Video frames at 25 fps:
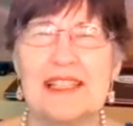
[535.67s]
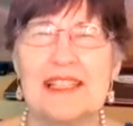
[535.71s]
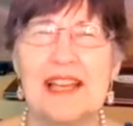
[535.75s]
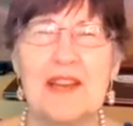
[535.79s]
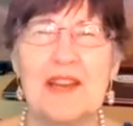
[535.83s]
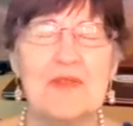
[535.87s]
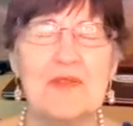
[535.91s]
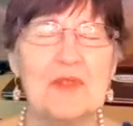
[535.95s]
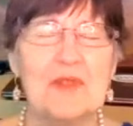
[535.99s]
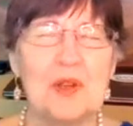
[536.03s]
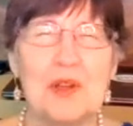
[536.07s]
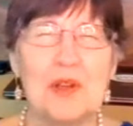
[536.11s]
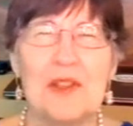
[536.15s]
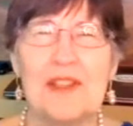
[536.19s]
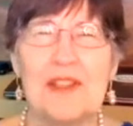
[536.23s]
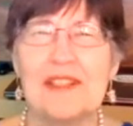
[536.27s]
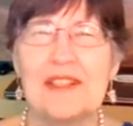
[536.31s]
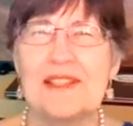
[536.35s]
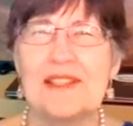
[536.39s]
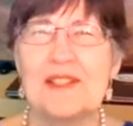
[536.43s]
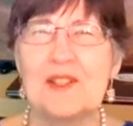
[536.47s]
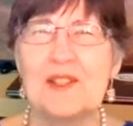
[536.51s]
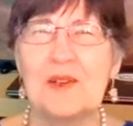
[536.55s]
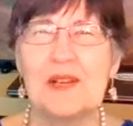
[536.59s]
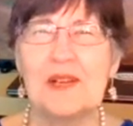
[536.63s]
I've told
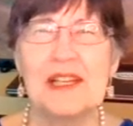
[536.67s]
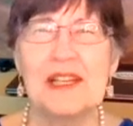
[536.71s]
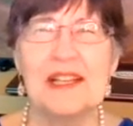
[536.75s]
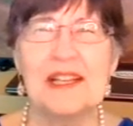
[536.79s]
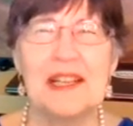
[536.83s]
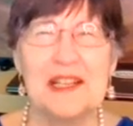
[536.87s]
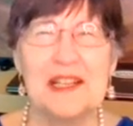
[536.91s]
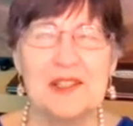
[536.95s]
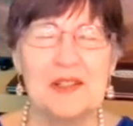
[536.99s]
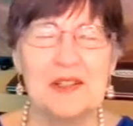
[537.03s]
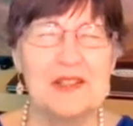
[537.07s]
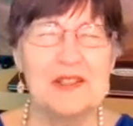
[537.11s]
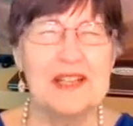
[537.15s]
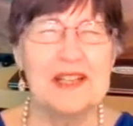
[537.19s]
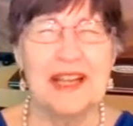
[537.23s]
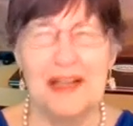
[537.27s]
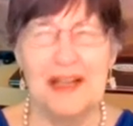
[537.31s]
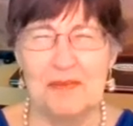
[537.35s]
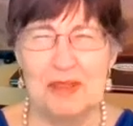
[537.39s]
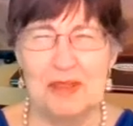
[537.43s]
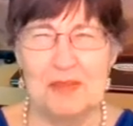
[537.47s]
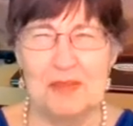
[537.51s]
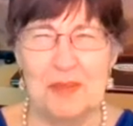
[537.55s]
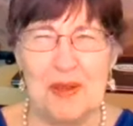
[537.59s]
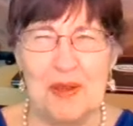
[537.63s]
this story 100
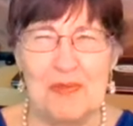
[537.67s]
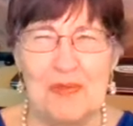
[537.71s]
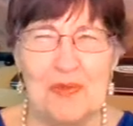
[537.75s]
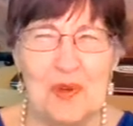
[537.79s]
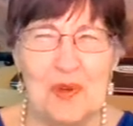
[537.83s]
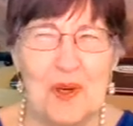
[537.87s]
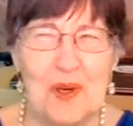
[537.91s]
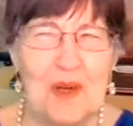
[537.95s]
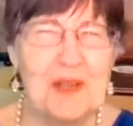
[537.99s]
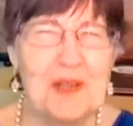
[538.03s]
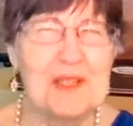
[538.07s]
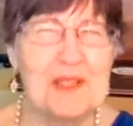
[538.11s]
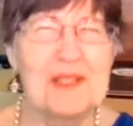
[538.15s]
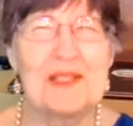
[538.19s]
times before.